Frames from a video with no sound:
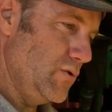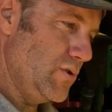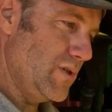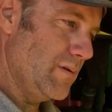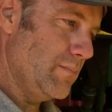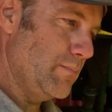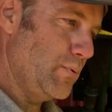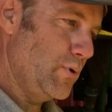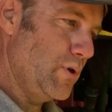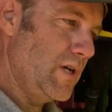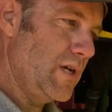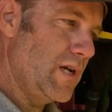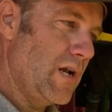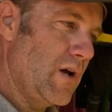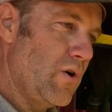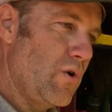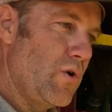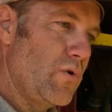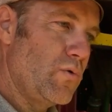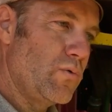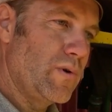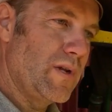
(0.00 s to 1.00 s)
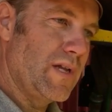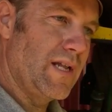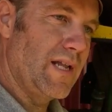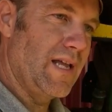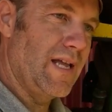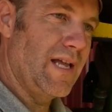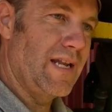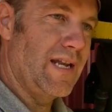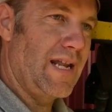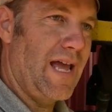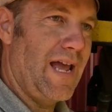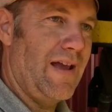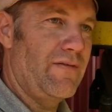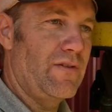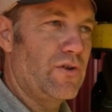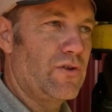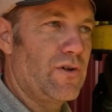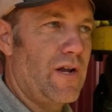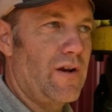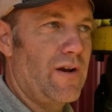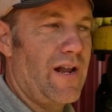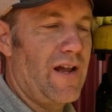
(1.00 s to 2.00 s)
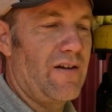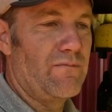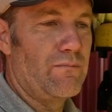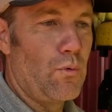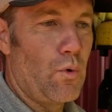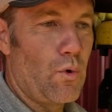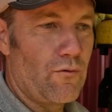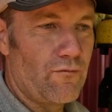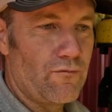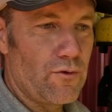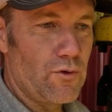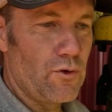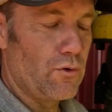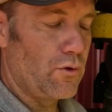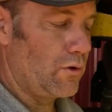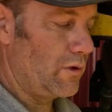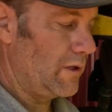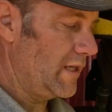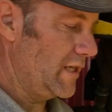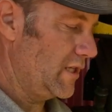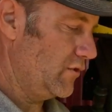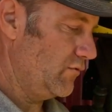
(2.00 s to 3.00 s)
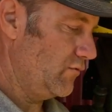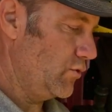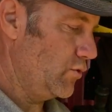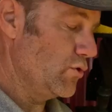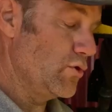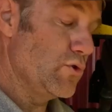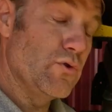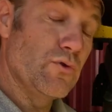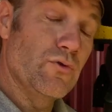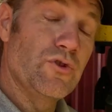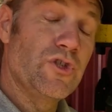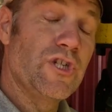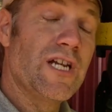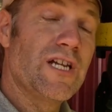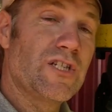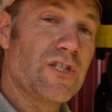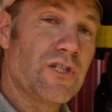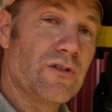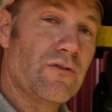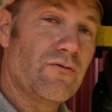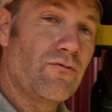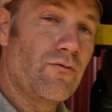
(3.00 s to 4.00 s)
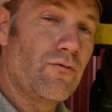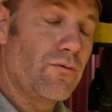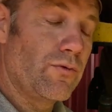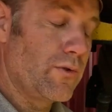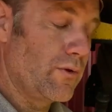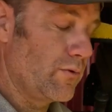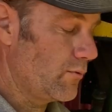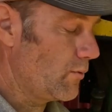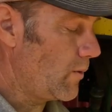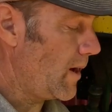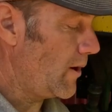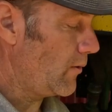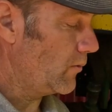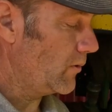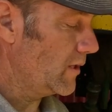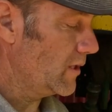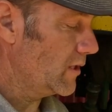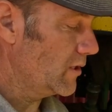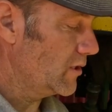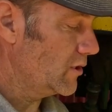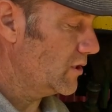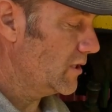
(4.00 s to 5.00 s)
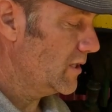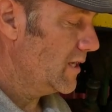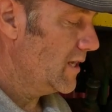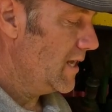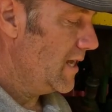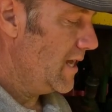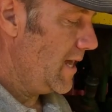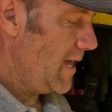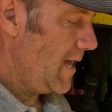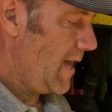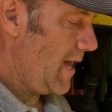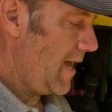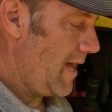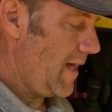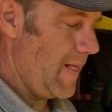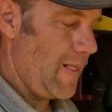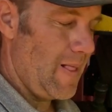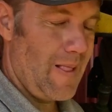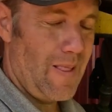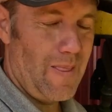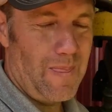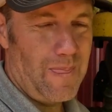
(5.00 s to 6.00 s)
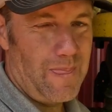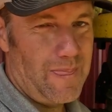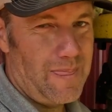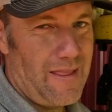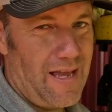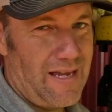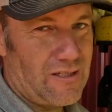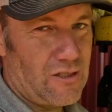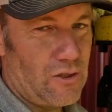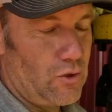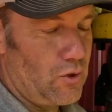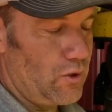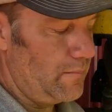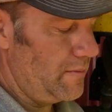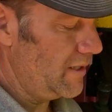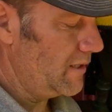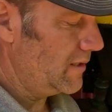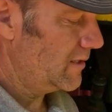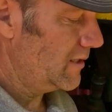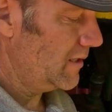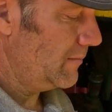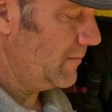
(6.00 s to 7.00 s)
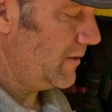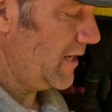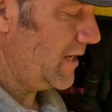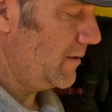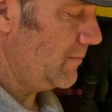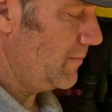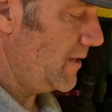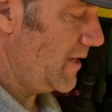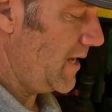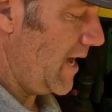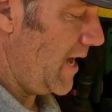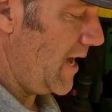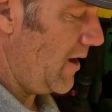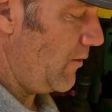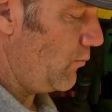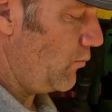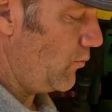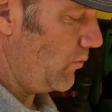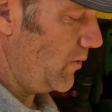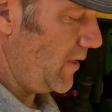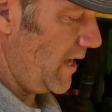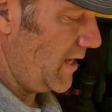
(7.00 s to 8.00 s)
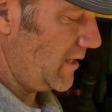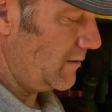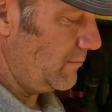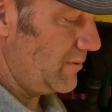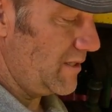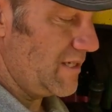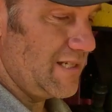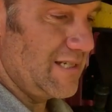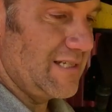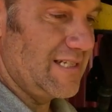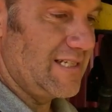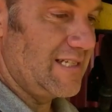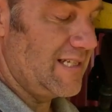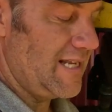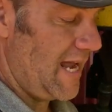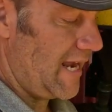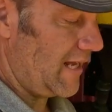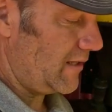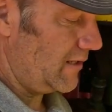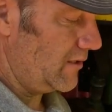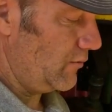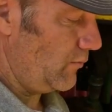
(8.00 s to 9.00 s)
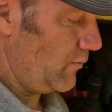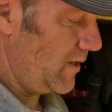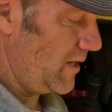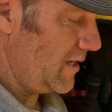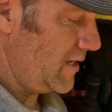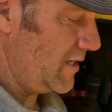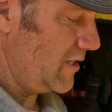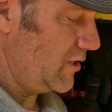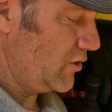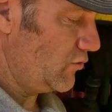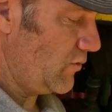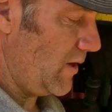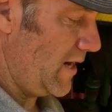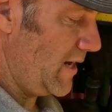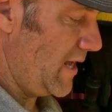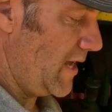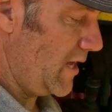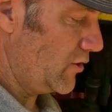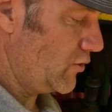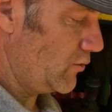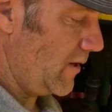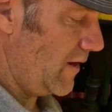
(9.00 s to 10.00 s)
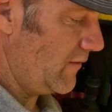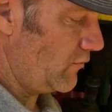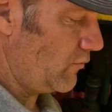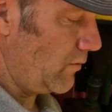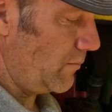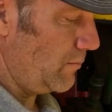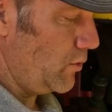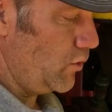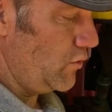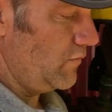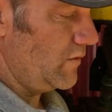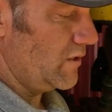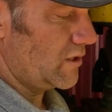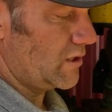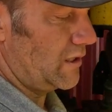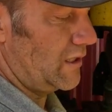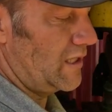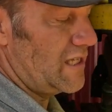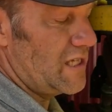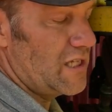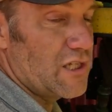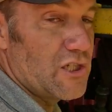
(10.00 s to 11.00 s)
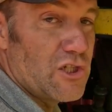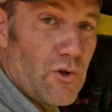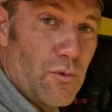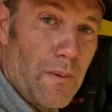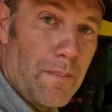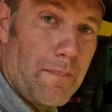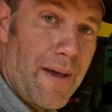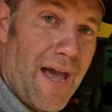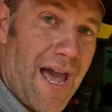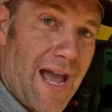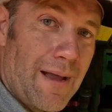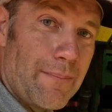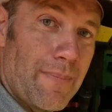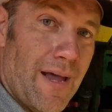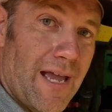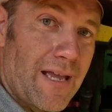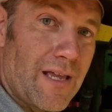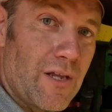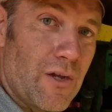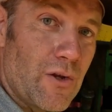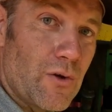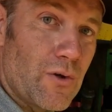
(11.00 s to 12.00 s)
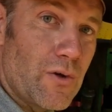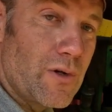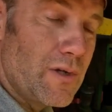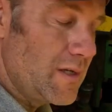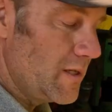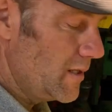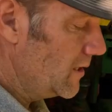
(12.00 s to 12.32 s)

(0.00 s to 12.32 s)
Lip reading: can put it on and have the tractor have more fuel or less fuel. You're adjusting the throttle linkage. That's a little bit intimidating me. I want that to be exactly the way it is right now. So I have to remove this linkage on the back here.